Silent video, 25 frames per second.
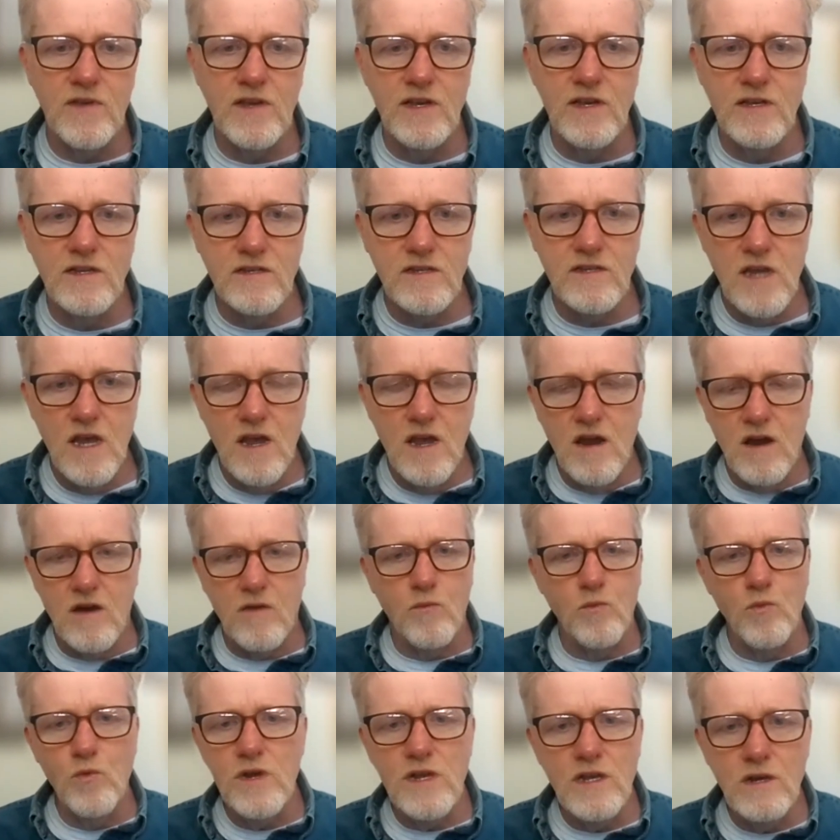is
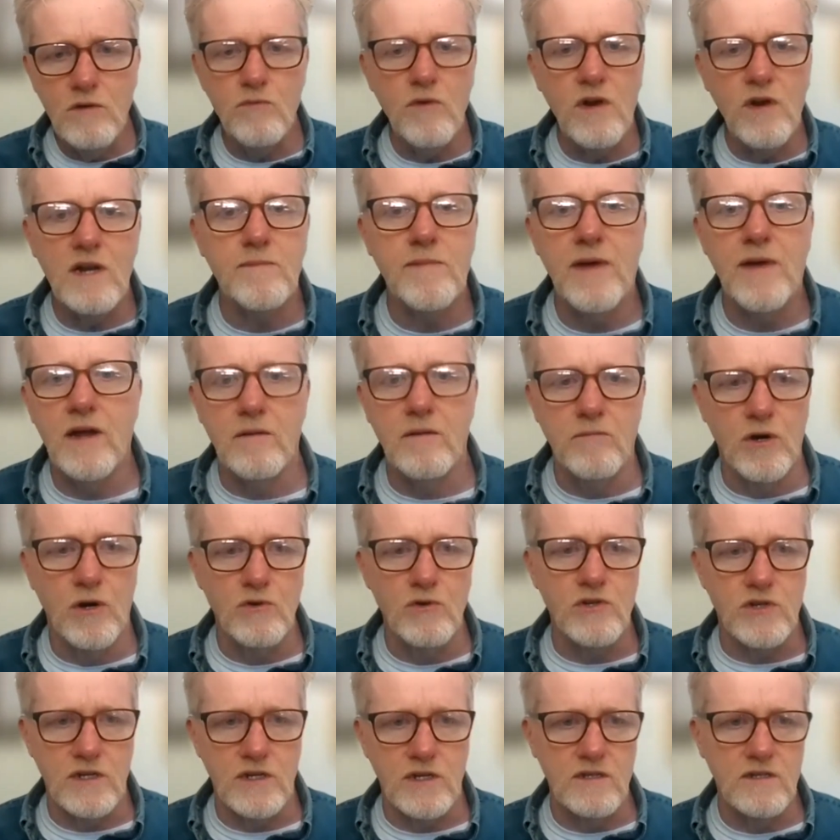we can write about
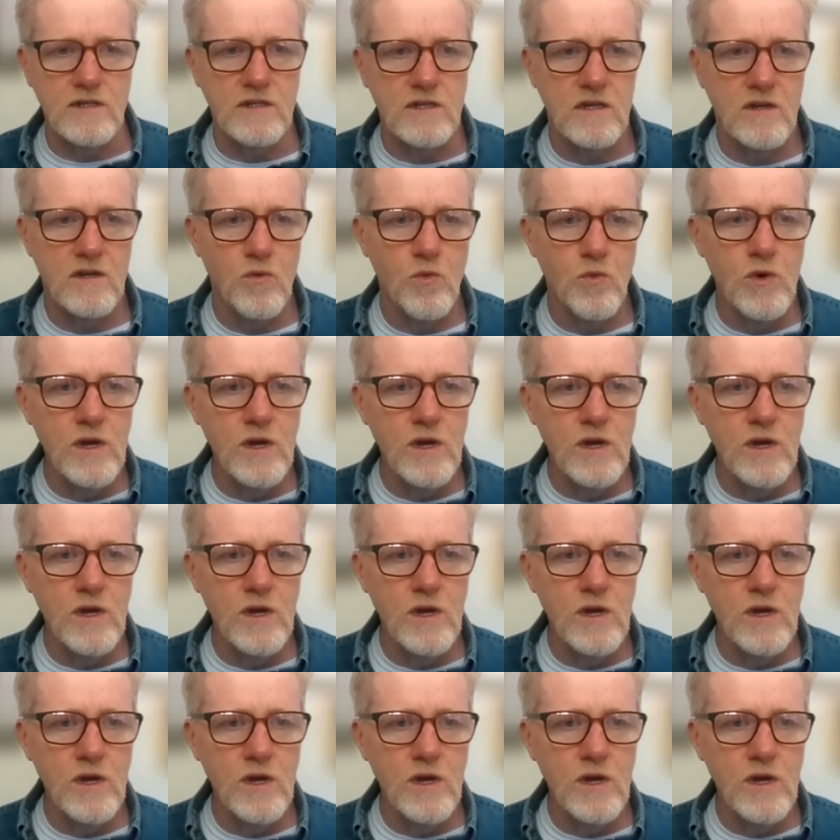emotions.